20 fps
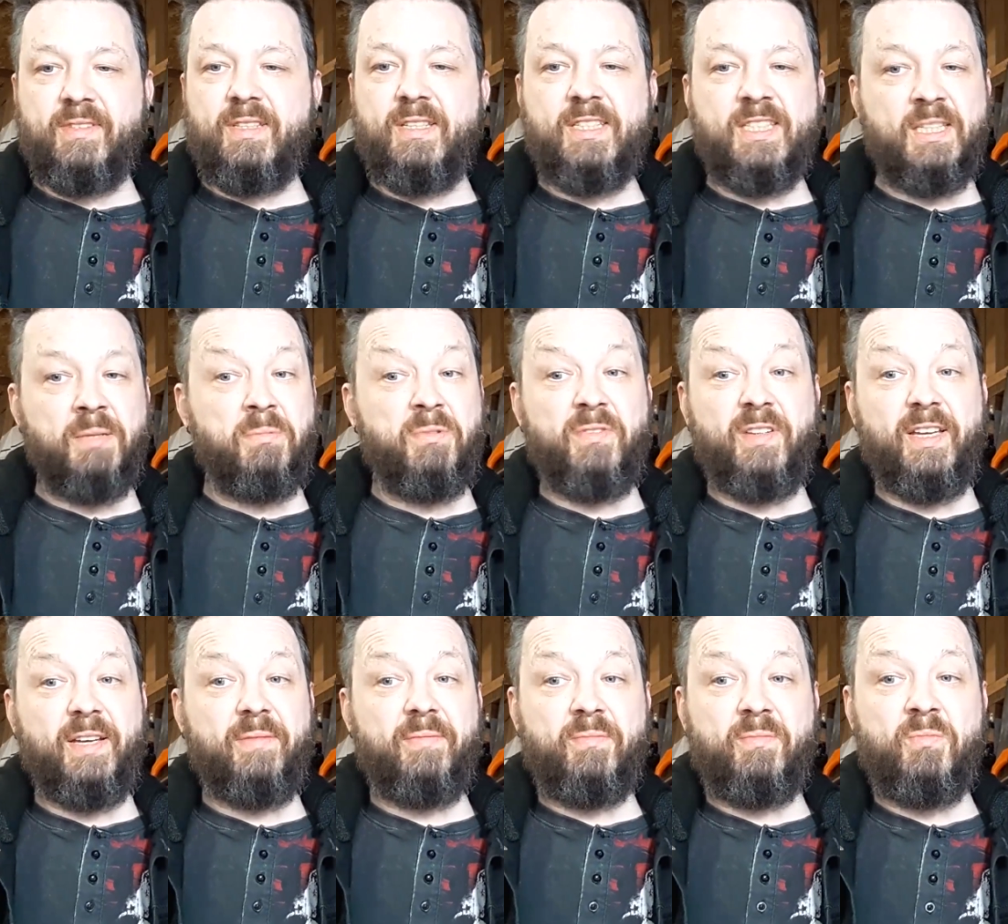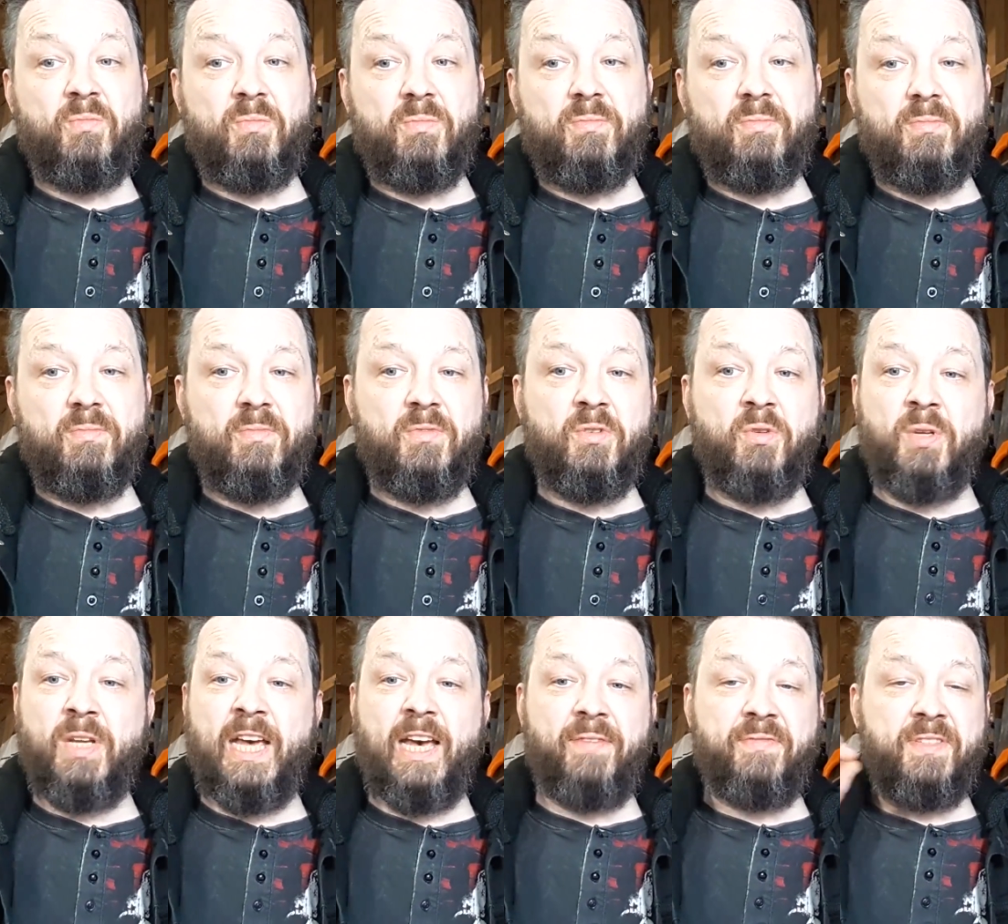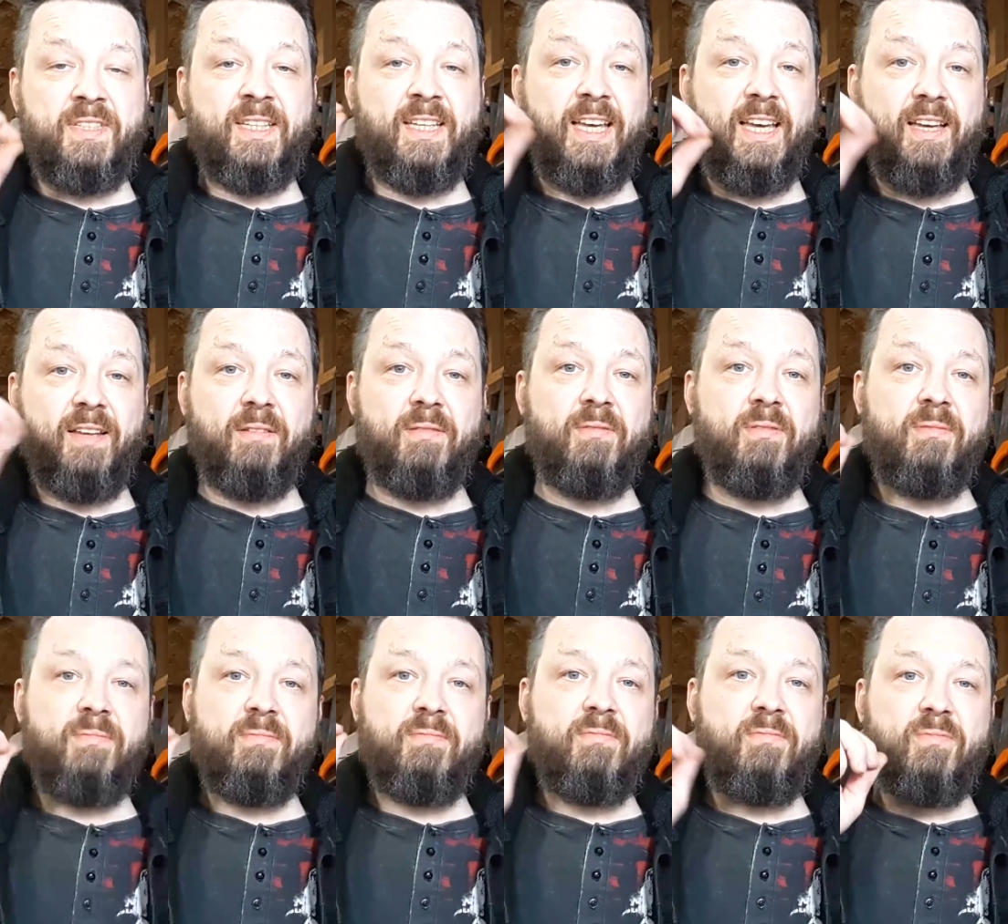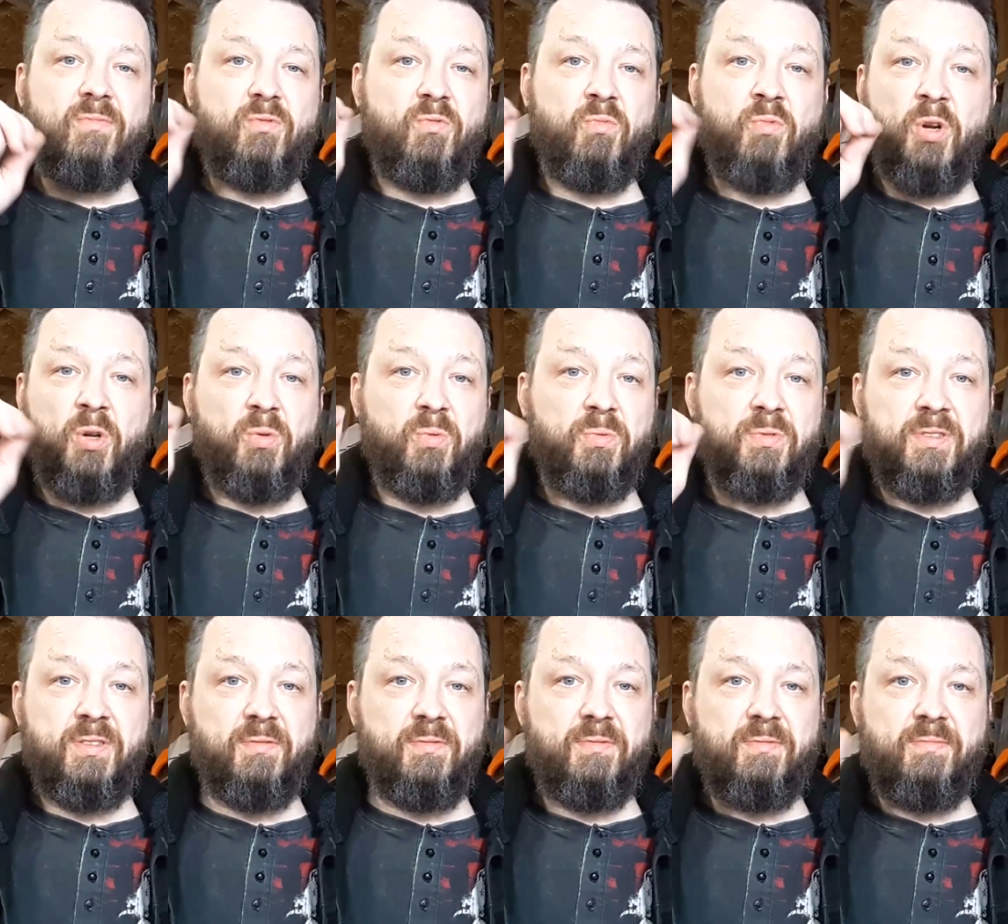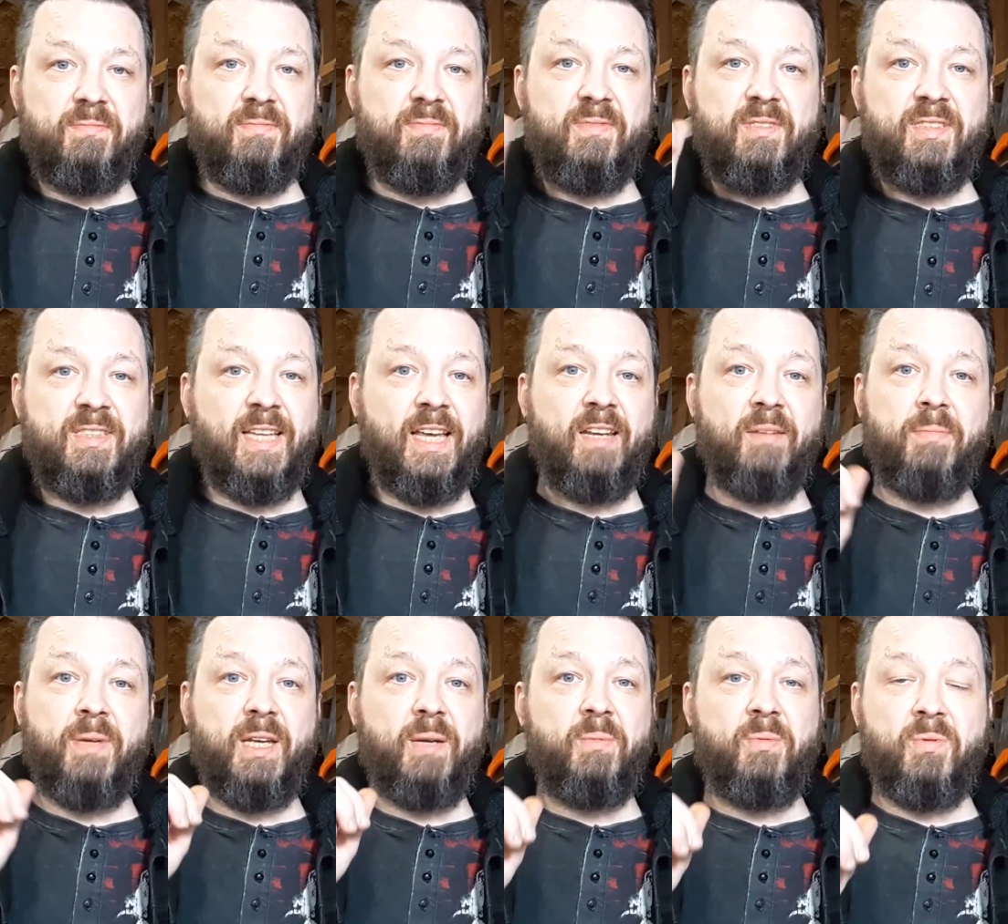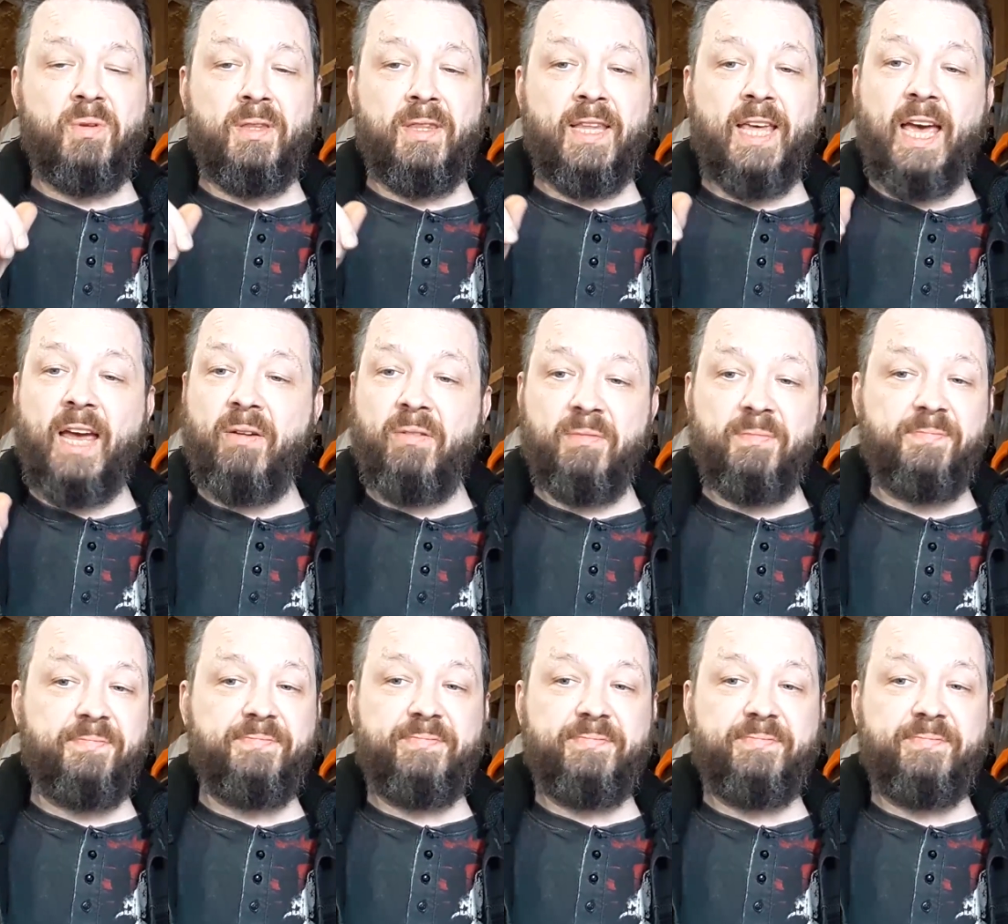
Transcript: some of it you'd have to get rolls of sandpaper in there, and